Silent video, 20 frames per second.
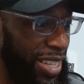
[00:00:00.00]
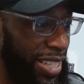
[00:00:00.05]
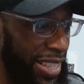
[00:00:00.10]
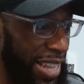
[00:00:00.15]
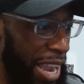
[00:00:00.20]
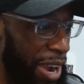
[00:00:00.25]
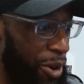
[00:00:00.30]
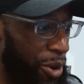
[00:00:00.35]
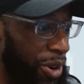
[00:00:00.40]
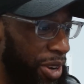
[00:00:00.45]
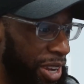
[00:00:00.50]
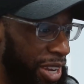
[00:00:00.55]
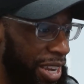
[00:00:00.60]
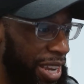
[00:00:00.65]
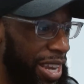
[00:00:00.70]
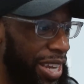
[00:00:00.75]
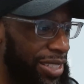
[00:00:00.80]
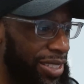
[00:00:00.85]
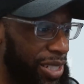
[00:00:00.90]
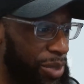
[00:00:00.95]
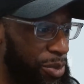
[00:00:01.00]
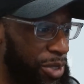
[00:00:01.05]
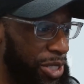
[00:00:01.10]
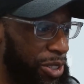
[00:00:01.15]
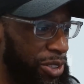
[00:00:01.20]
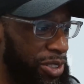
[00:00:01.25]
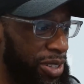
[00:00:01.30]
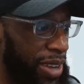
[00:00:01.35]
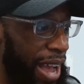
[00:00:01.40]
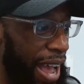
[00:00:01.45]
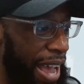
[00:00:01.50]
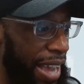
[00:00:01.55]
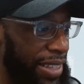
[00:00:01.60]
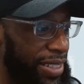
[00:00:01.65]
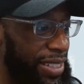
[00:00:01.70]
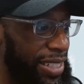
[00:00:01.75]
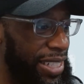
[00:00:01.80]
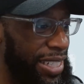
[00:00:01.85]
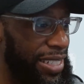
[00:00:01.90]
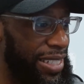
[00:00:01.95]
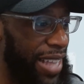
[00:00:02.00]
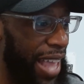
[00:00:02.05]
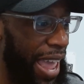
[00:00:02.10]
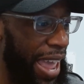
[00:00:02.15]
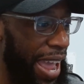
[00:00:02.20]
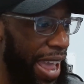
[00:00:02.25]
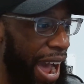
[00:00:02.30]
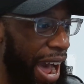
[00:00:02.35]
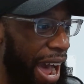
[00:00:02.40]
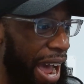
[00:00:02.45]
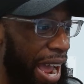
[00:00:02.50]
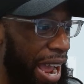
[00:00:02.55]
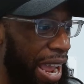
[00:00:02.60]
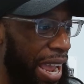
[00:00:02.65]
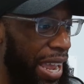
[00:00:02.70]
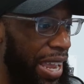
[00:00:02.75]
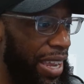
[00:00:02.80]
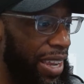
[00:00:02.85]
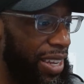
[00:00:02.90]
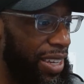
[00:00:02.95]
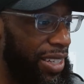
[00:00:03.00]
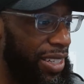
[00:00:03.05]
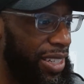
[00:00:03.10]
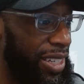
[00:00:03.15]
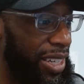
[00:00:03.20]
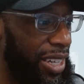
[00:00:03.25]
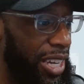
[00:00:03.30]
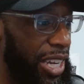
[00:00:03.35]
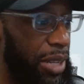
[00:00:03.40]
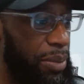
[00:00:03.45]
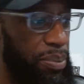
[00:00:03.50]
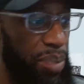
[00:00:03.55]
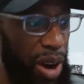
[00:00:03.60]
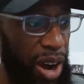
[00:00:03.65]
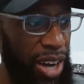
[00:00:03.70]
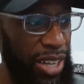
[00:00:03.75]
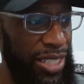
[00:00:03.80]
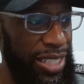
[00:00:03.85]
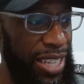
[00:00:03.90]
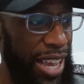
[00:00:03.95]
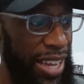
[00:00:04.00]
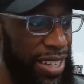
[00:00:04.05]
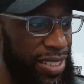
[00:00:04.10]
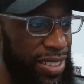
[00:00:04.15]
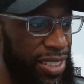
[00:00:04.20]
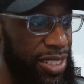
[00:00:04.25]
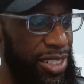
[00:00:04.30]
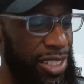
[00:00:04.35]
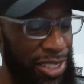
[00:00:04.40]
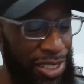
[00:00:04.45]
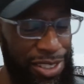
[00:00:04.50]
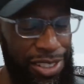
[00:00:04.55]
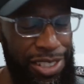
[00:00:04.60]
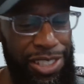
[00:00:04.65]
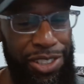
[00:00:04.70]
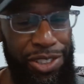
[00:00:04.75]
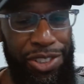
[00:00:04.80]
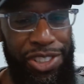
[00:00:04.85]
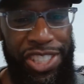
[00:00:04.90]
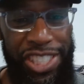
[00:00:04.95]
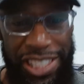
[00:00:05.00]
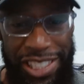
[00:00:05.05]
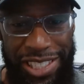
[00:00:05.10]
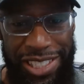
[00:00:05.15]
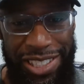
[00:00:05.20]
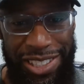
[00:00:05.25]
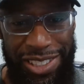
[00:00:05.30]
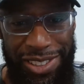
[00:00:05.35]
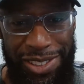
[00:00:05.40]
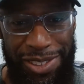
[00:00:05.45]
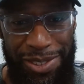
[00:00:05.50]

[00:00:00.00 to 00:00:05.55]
Now, someone also asks, is AI in podcasting considered cheating?